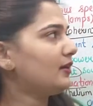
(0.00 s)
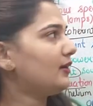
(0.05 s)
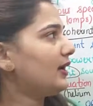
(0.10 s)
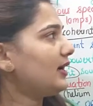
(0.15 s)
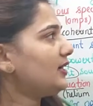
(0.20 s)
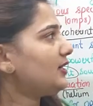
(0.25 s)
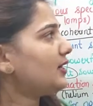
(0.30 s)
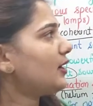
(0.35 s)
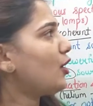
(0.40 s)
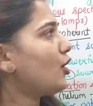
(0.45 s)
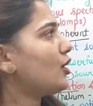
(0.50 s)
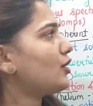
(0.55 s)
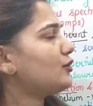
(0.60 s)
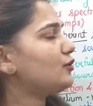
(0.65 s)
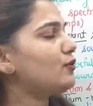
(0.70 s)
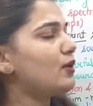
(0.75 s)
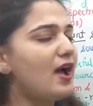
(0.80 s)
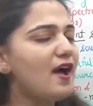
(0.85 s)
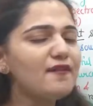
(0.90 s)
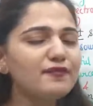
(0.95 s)
right? Or
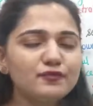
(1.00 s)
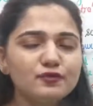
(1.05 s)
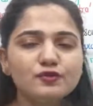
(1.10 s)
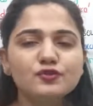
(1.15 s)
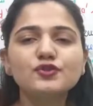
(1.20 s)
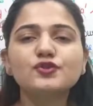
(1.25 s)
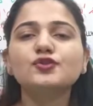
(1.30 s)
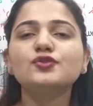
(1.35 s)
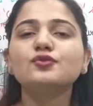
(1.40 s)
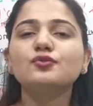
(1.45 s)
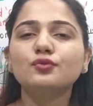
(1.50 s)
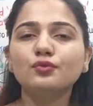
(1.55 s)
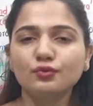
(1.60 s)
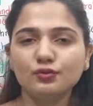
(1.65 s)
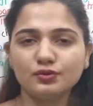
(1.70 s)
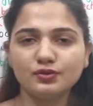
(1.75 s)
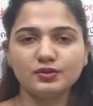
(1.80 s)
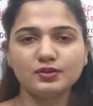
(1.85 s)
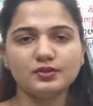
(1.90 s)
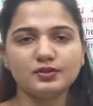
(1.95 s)
you have to
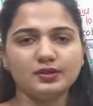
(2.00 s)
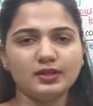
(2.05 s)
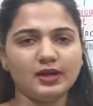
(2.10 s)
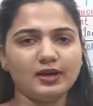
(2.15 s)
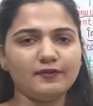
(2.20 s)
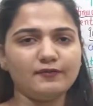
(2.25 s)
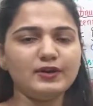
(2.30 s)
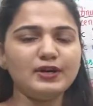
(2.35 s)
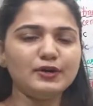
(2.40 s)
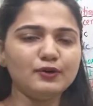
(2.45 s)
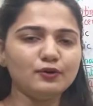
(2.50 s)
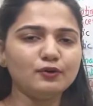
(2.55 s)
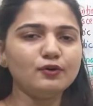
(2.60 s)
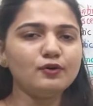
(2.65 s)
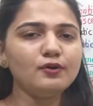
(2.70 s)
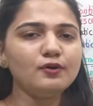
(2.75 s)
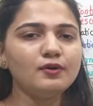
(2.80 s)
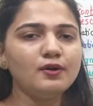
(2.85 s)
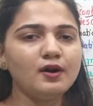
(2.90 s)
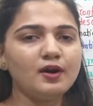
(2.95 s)
choose the
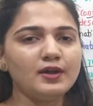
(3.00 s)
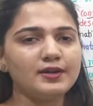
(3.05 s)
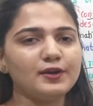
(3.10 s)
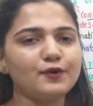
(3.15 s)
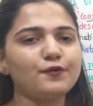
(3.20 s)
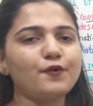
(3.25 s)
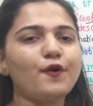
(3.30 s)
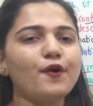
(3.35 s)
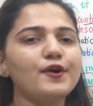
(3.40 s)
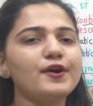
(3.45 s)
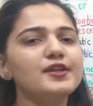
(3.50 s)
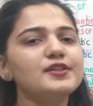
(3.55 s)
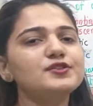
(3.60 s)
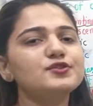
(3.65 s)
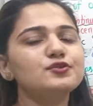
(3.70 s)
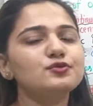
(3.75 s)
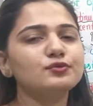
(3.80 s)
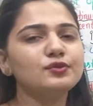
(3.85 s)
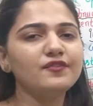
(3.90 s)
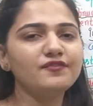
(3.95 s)
window in
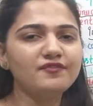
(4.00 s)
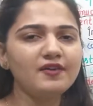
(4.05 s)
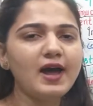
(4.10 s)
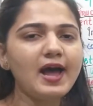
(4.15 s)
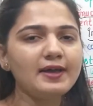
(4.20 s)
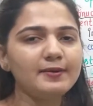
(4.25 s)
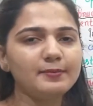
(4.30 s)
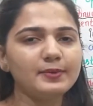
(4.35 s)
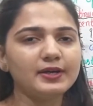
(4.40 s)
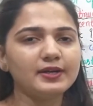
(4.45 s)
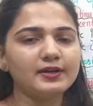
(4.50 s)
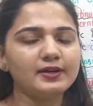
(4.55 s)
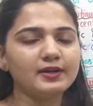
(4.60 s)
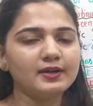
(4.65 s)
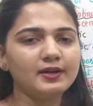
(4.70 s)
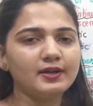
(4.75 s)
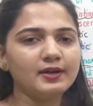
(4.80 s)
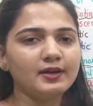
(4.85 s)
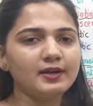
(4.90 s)
accordance to the fiber.